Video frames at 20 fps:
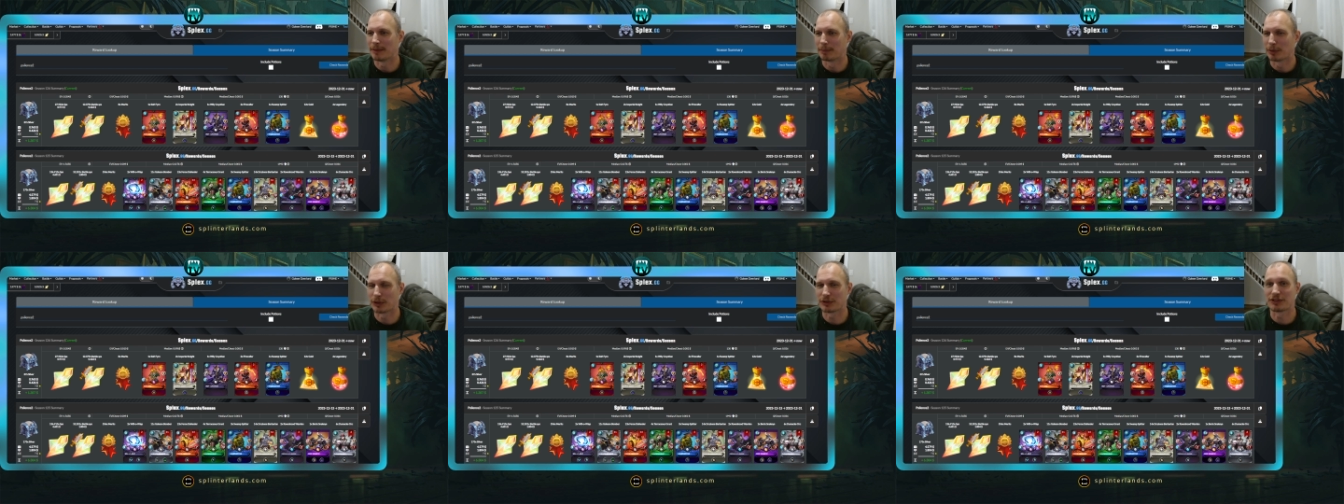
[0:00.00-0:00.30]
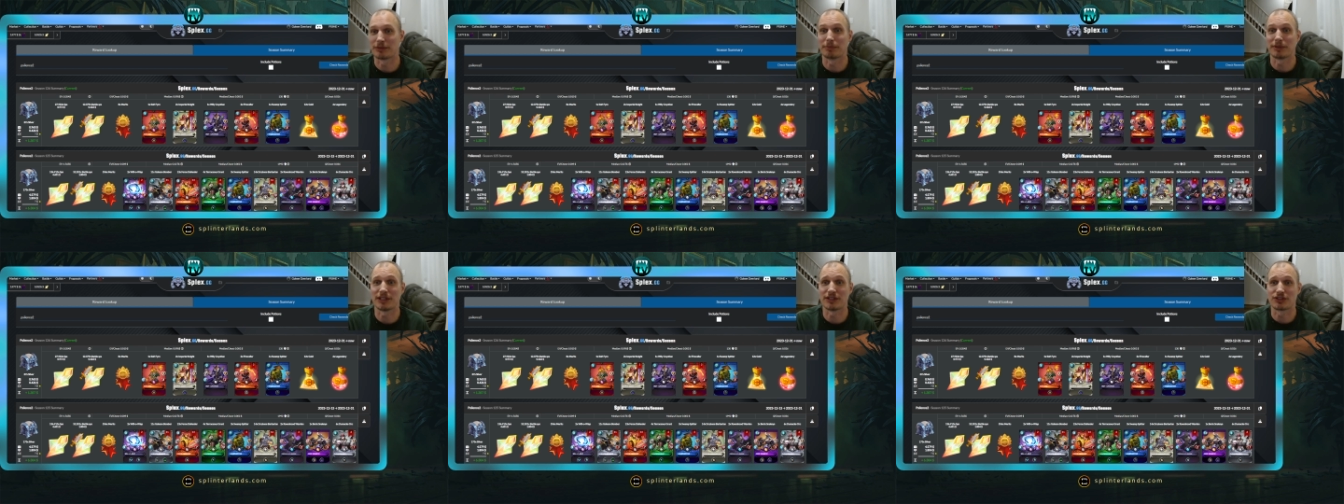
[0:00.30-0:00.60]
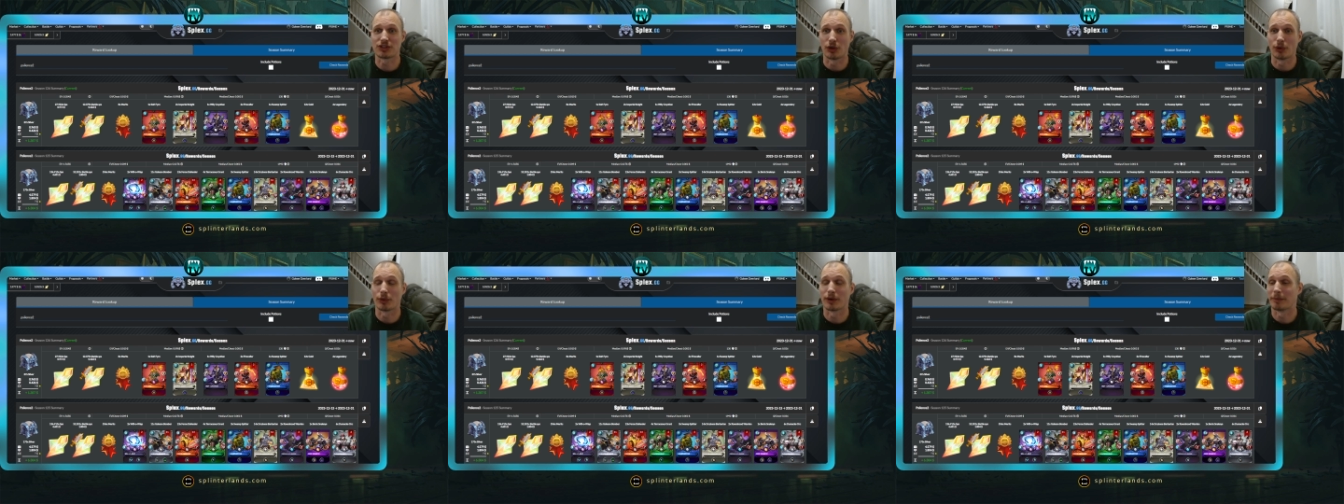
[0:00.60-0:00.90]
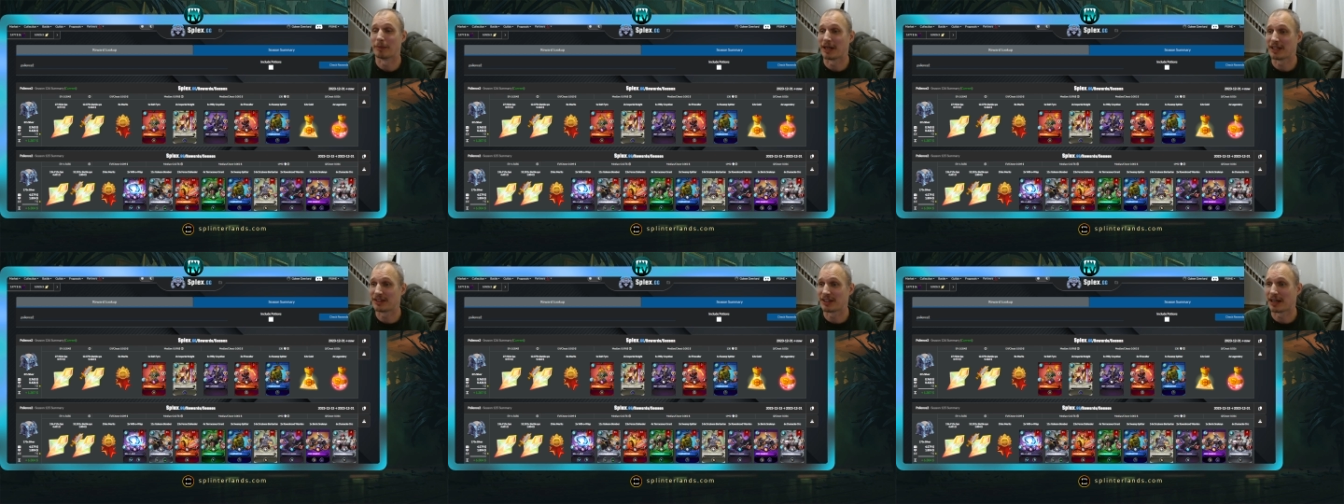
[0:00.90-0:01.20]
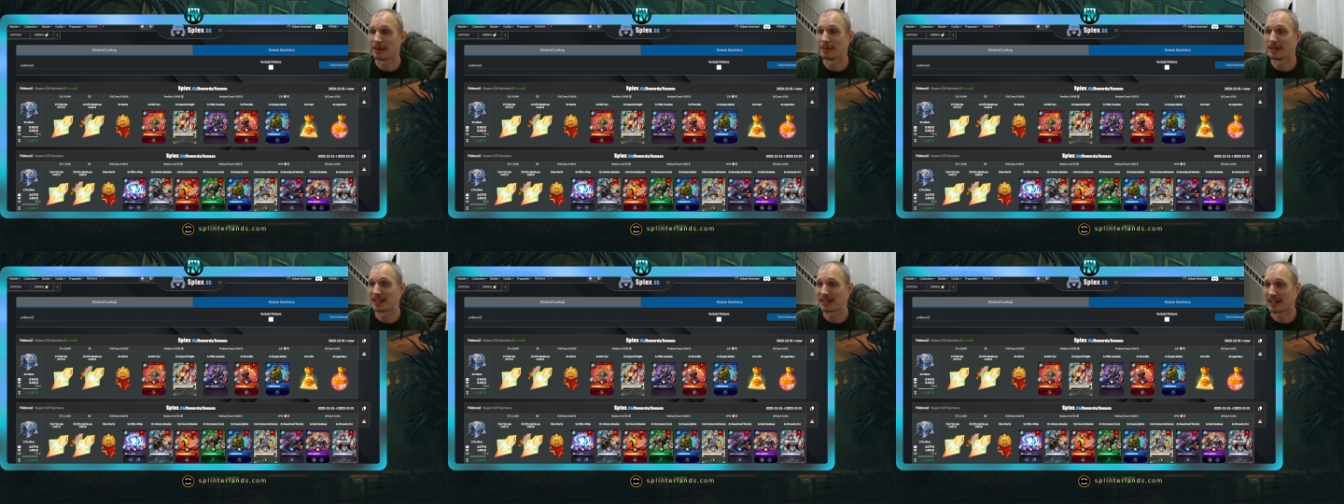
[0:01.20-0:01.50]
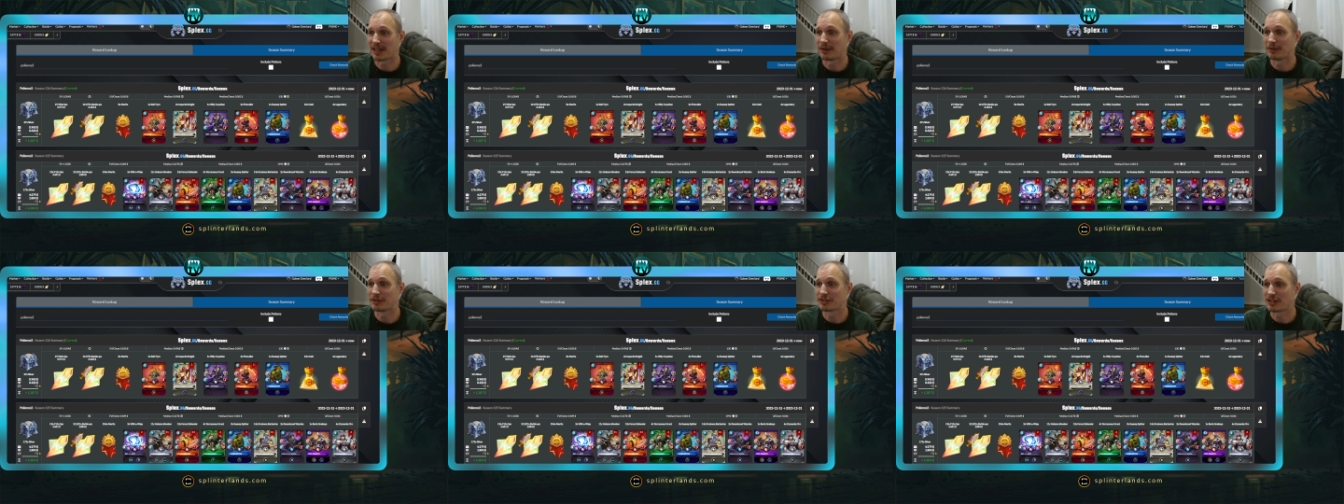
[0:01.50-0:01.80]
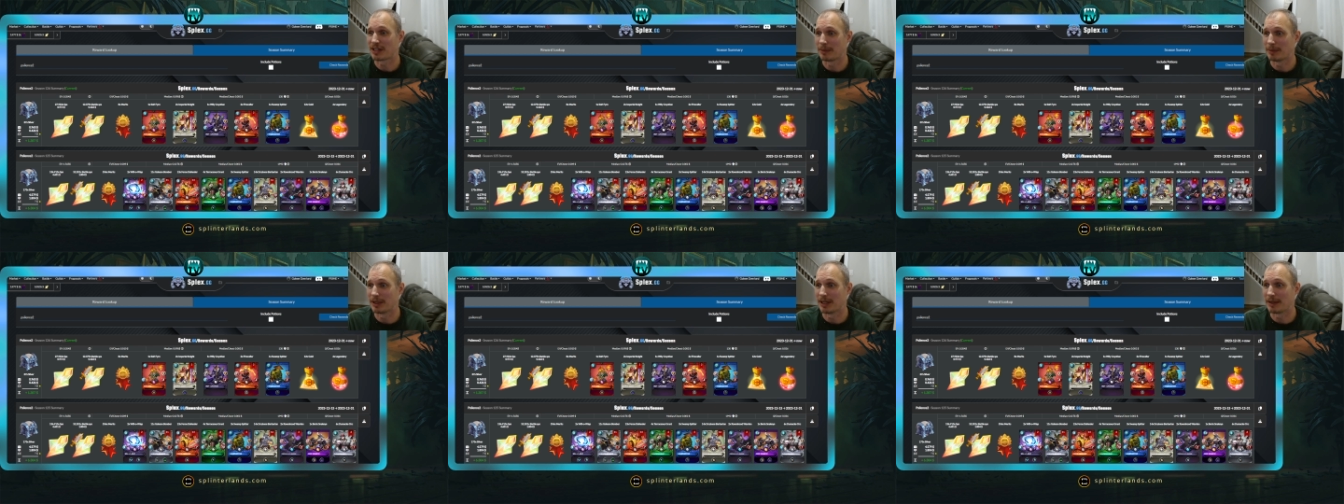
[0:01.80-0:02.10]
Birds and Bees, don't worry, my Diamond account is
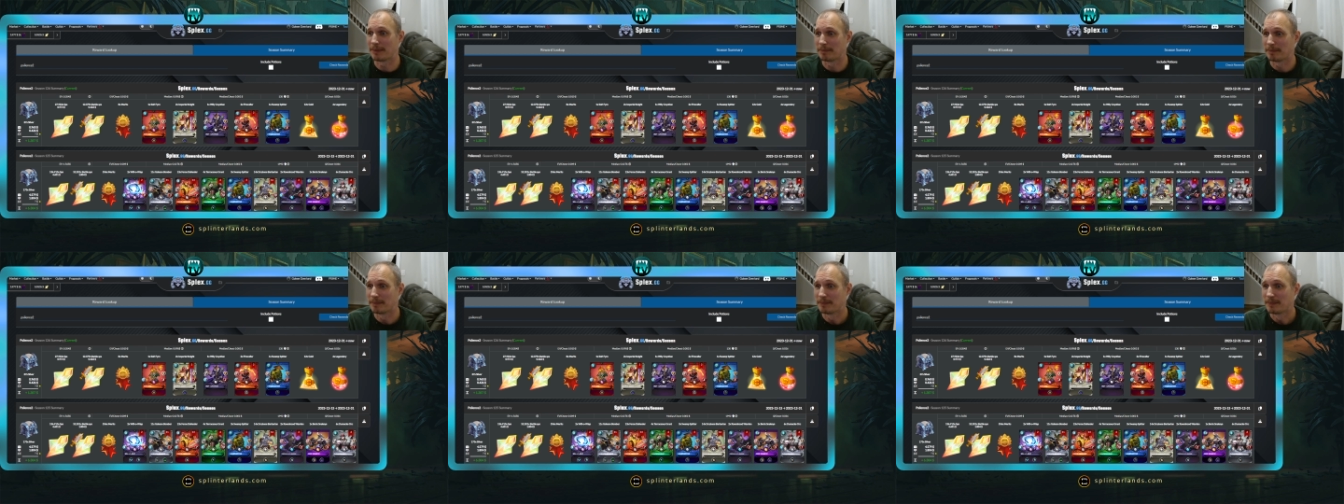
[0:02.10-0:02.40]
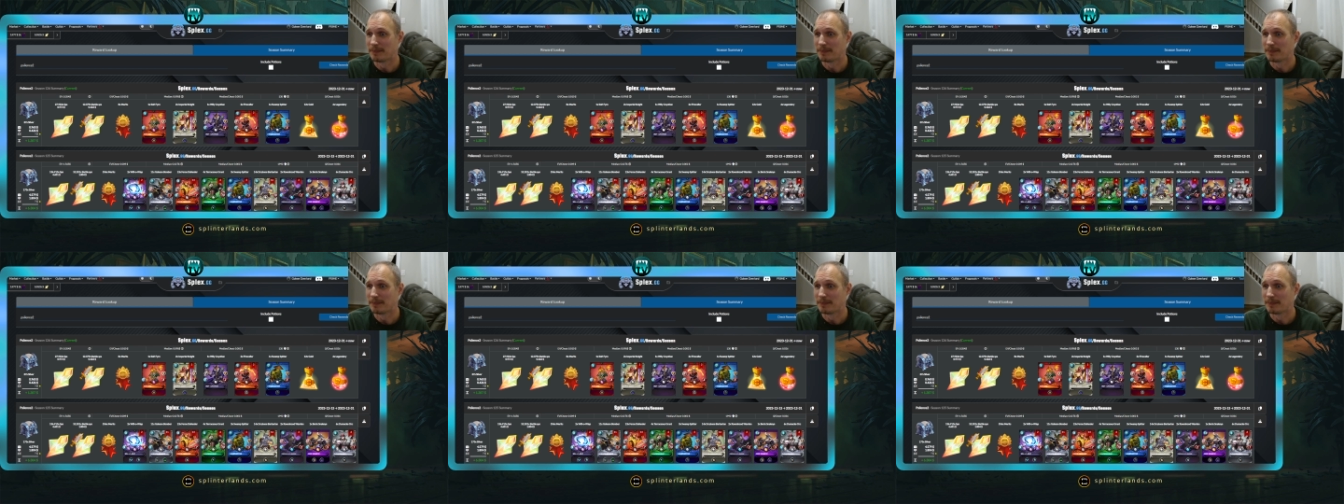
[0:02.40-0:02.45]
coming up.